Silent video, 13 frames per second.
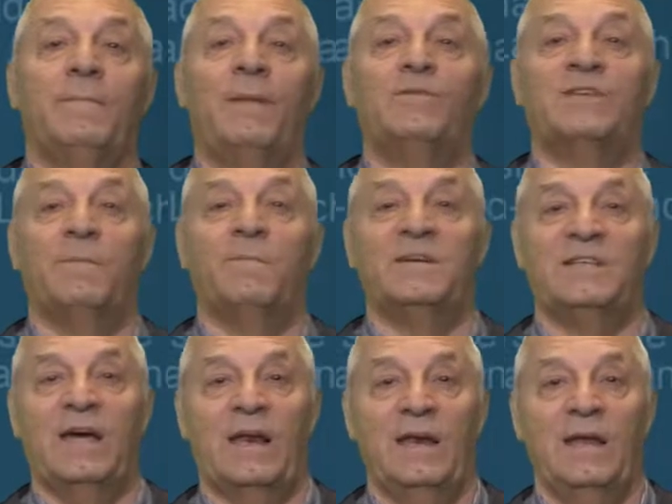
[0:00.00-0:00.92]
1,
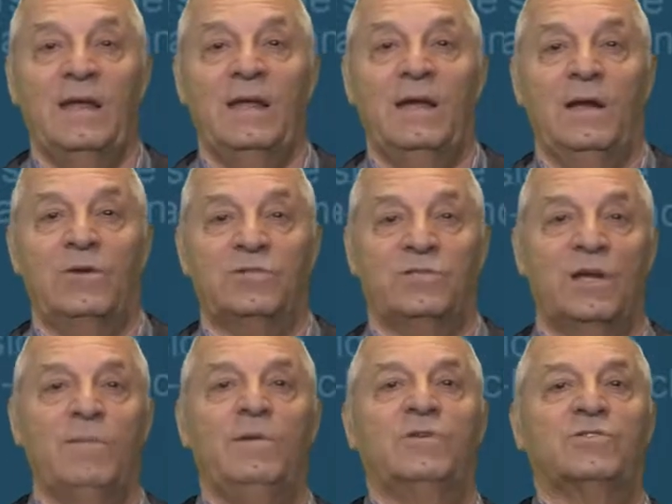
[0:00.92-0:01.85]
and force
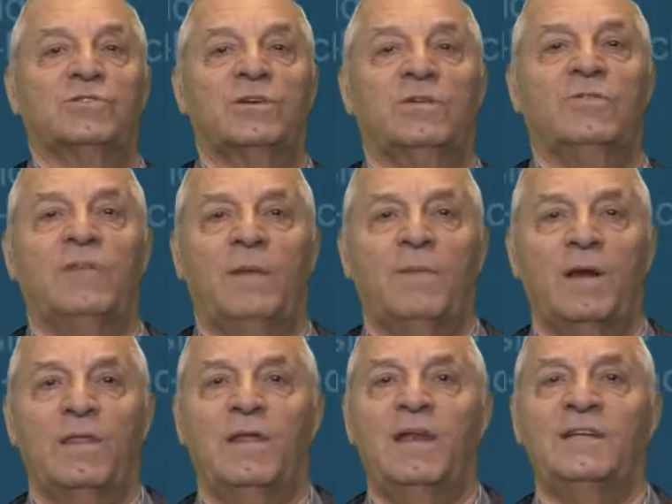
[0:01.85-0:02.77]
xn plus
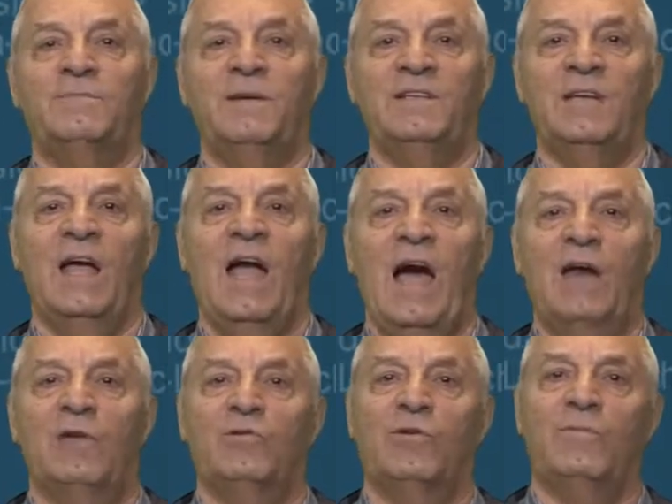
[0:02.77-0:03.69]
1, to be
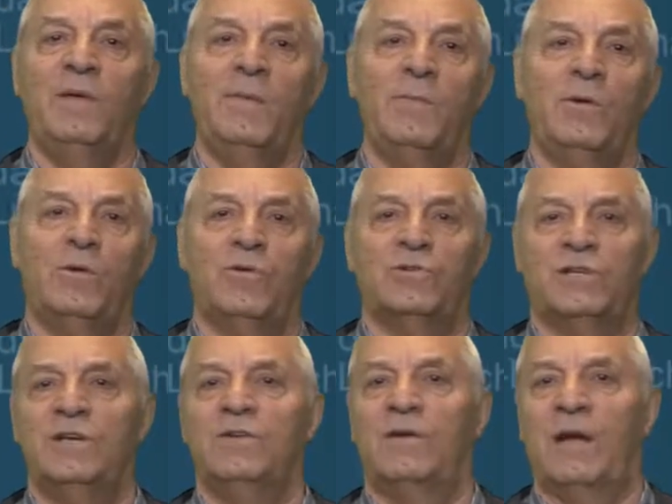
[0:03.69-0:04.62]
1,
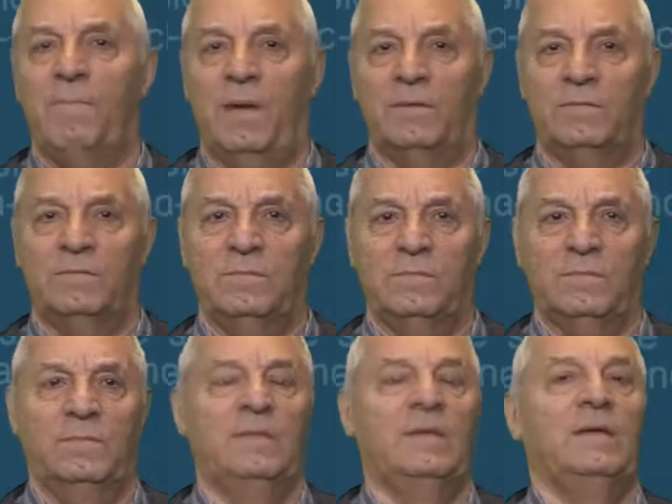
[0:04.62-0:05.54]
and,
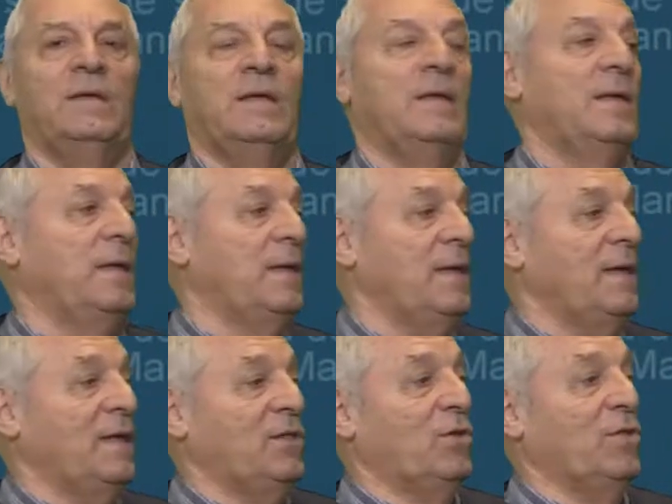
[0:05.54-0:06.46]
finally, let's
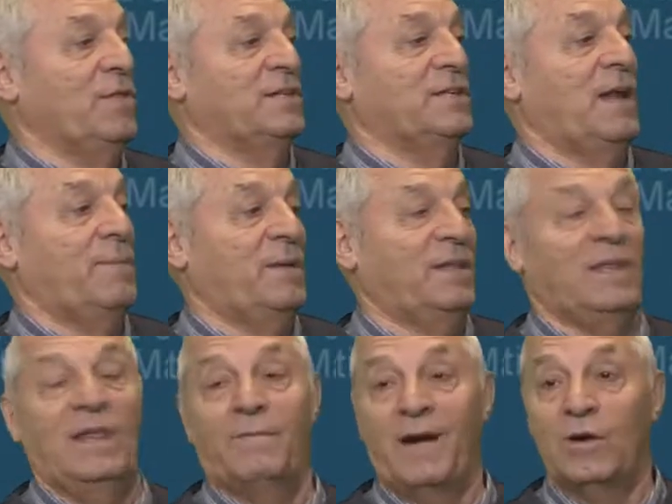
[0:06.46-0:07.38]
pass the terms
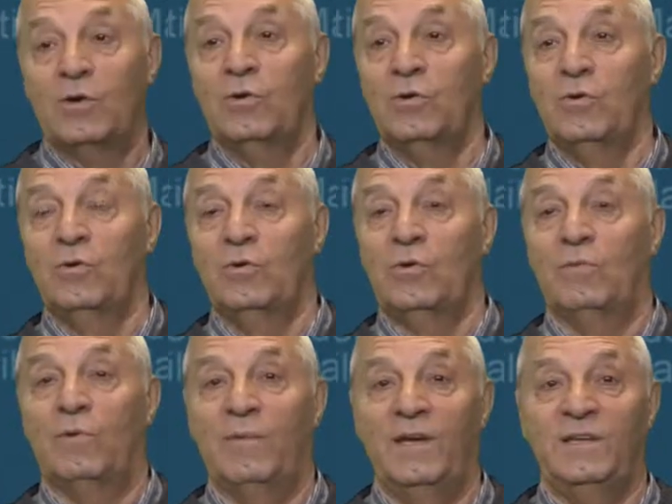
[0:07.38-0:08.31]
where the b's
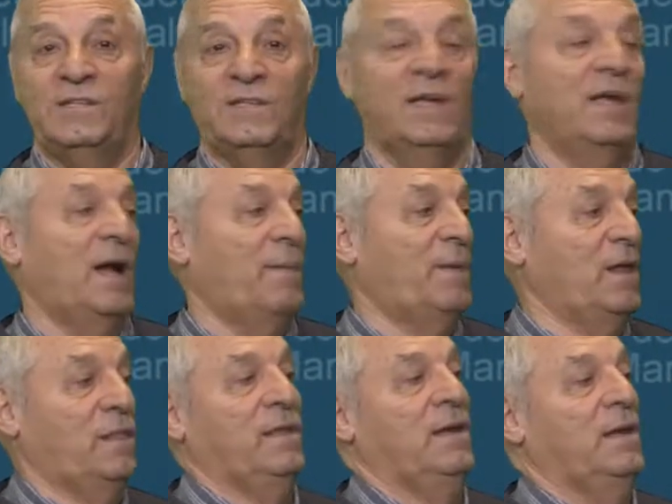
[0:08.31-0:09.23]
appear, the
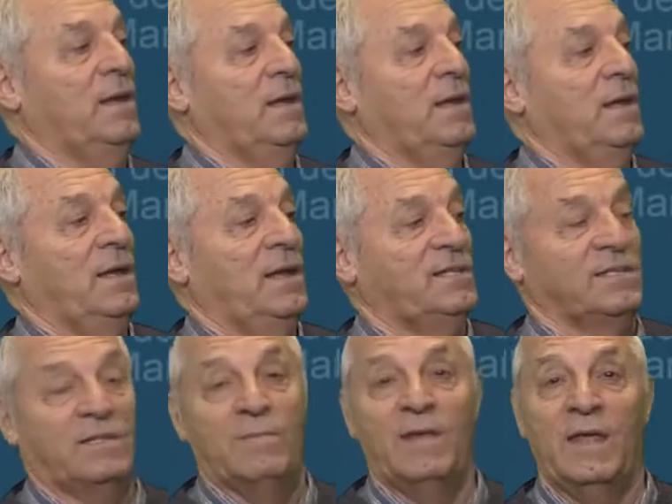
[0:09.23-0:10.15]
other member with
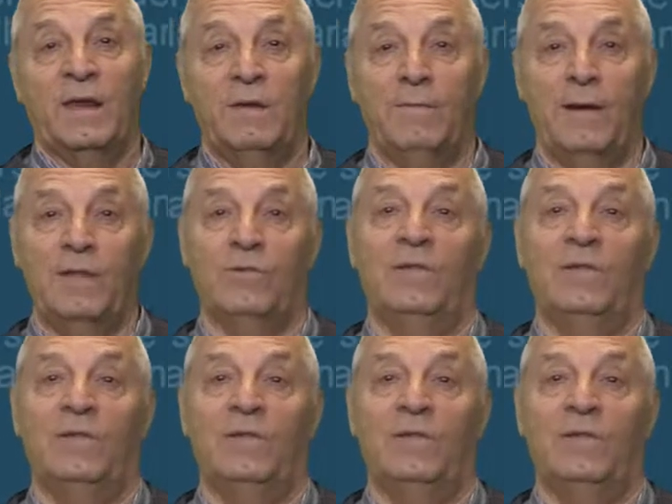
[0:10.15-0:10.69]
changed sign.